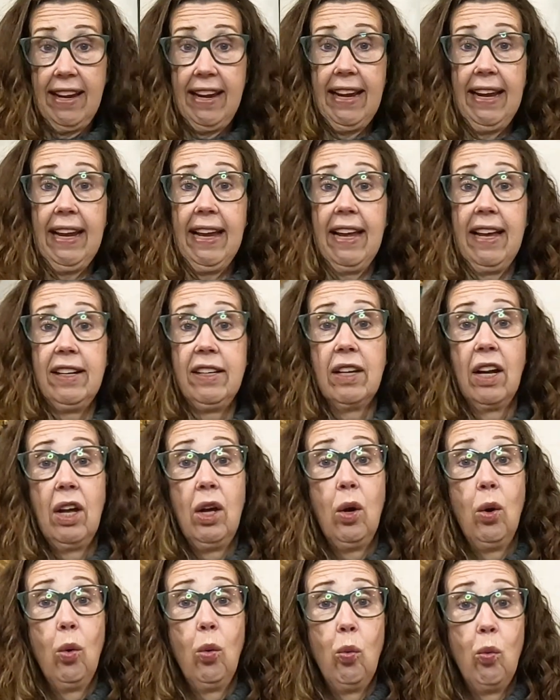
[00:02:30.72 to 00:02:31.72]
and
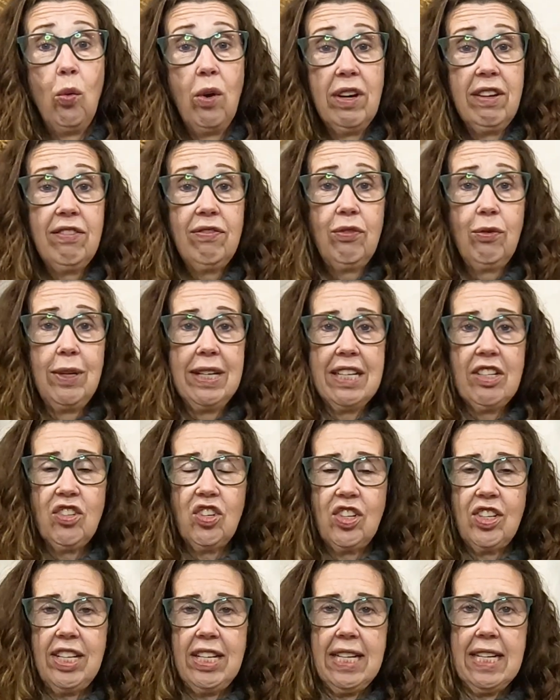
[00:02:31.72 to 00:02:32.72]
one of
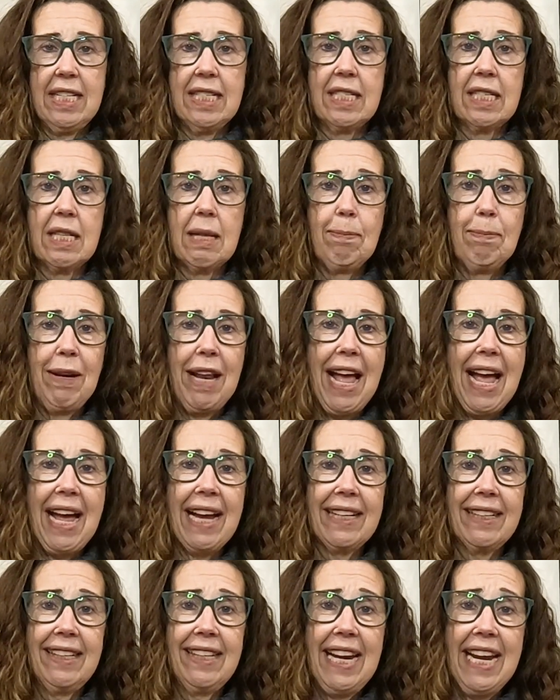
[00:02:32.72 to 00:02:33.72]
which is the
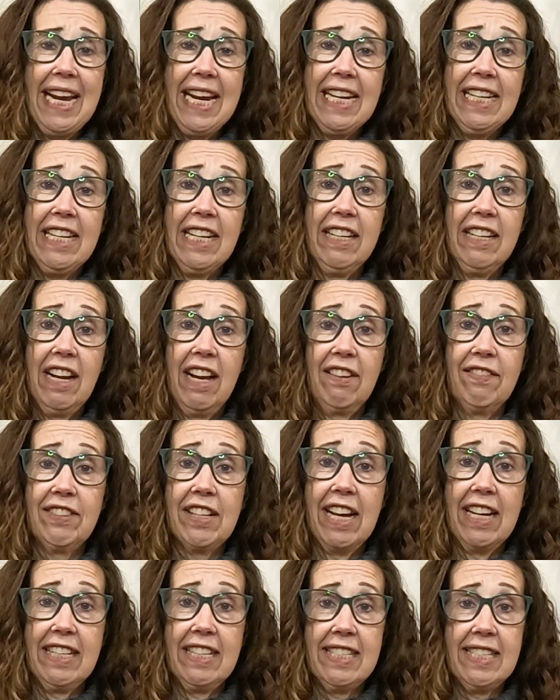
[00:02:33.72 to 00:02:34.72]
Black Canyon of
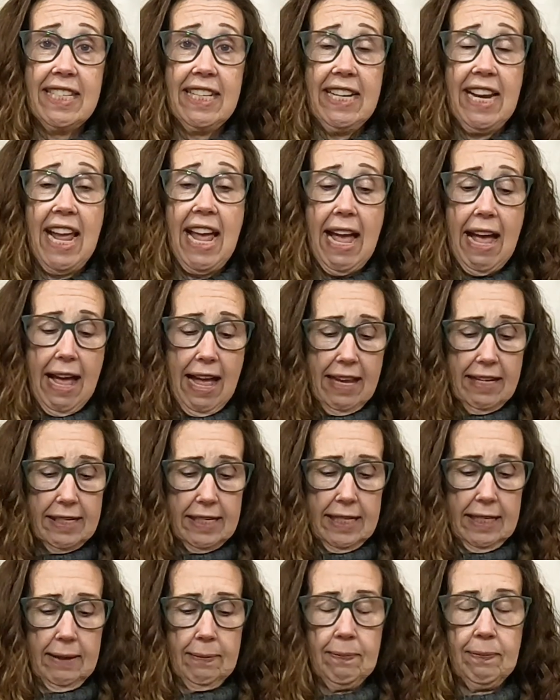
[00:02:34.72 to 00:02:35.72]
Gunnison
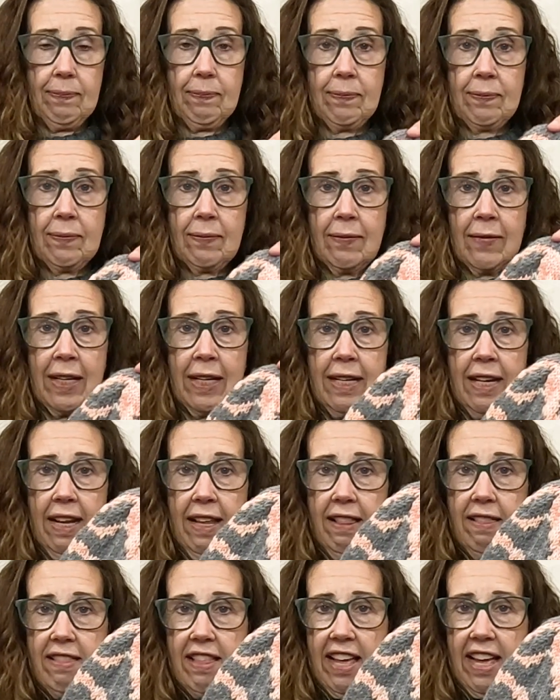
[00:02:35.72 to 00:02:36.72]
hat
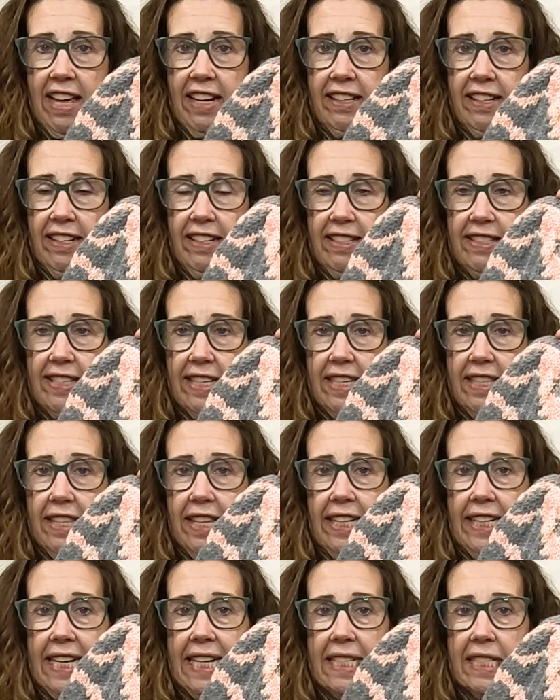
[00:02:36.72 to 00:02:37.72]
that is in
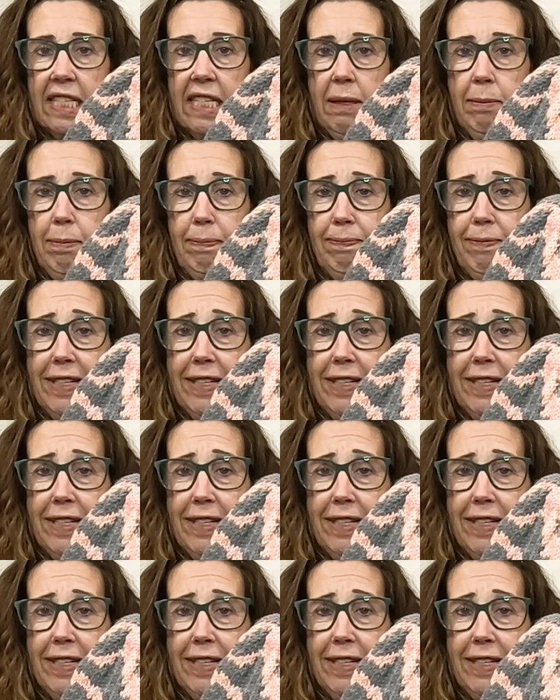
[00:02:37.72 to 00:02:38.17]
the Nancy